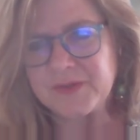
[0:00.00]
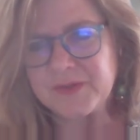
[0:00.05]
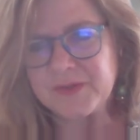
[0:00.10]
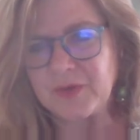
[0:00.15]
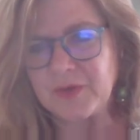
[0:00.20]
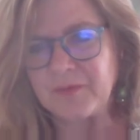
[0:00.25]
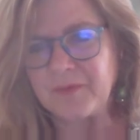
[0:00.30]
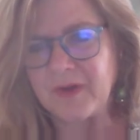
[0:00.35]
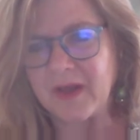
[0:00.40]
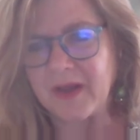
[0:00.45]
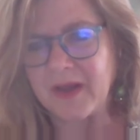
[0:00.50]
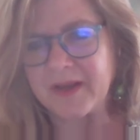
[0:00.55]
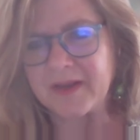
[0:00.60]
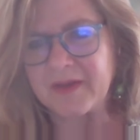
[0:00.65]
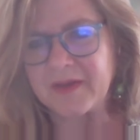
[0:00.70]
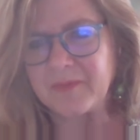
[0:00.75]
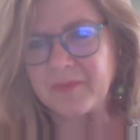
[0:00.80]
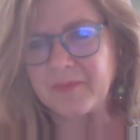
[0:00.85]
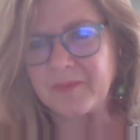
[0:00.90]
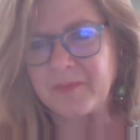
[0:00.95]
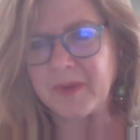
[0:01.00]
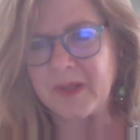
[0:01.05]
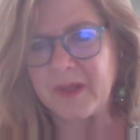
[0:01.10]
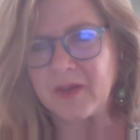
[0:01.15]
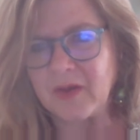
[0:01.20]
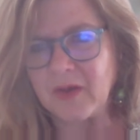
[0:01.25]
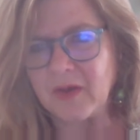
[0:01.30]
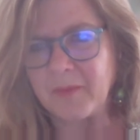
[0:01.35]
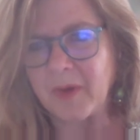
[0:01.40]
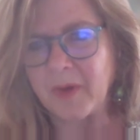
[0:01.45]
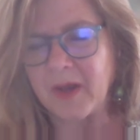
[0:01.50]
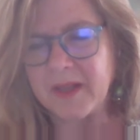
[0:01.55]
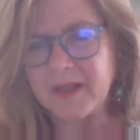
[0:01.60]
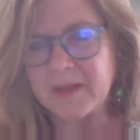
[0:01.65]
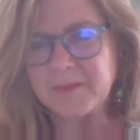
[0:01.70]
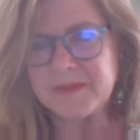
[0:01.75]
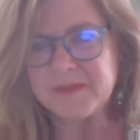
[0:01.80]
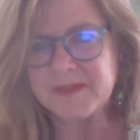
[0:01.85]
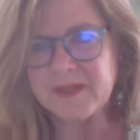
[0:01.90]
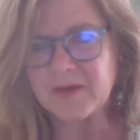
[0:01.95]
sort of like being by
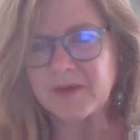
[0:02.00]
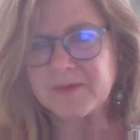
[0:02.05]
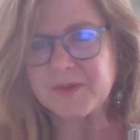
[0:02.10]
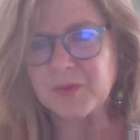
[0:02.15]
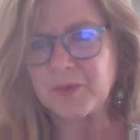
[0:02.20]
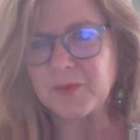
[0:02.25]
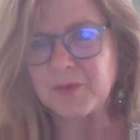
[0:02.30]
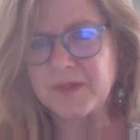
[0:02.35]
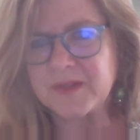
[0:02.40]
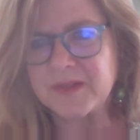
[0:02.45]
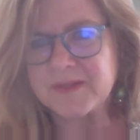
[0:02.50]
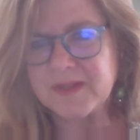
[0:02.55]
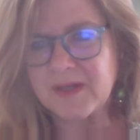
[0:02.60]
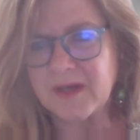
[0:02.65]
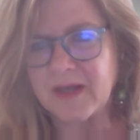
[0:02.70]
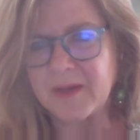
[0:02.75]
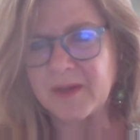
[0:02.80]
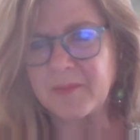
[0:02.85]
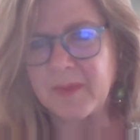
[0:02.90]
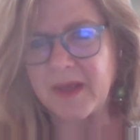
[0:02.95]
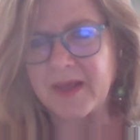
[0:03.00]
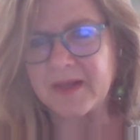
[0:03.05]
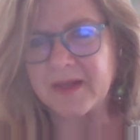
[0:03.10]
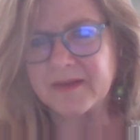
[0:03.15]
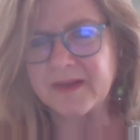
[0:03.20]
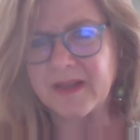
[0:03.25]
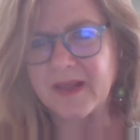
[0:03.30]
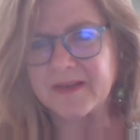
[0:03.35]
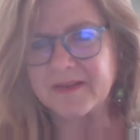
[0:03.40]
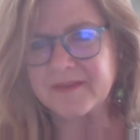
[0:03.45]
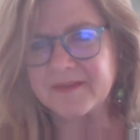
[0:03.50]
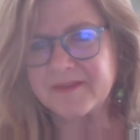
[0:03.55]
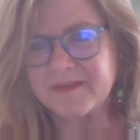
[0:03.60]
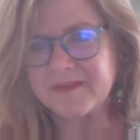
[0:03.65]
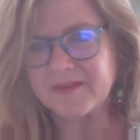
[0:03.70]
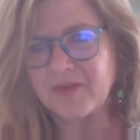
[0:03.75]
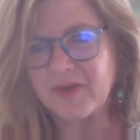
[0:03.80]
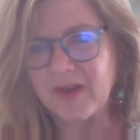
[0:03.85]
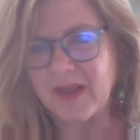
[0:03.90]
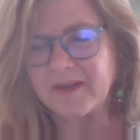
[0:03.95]
themselves all the time and
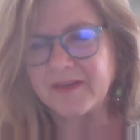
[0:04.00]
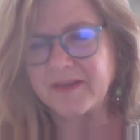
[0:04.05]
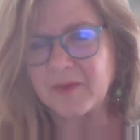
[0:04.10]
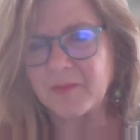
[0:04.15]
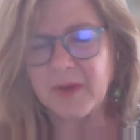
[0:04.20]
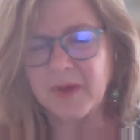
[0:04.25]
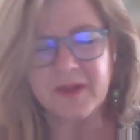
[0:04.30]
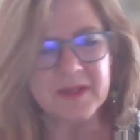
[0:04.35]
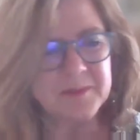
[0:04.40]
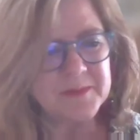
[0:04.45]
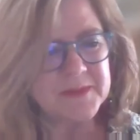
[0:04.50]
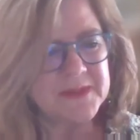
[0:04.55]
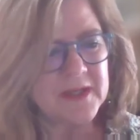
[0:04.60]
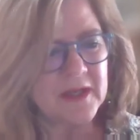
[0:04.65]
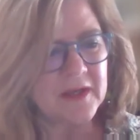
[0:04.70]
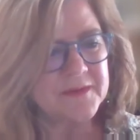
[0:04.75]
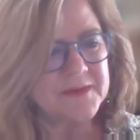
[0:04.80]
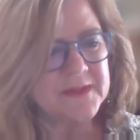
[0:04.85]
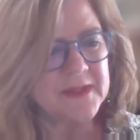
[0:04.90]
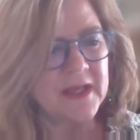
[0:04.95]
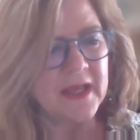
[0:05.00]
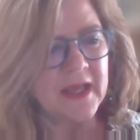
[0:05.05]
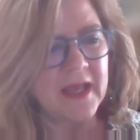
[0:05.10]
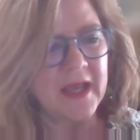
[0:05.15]
creating by themselves.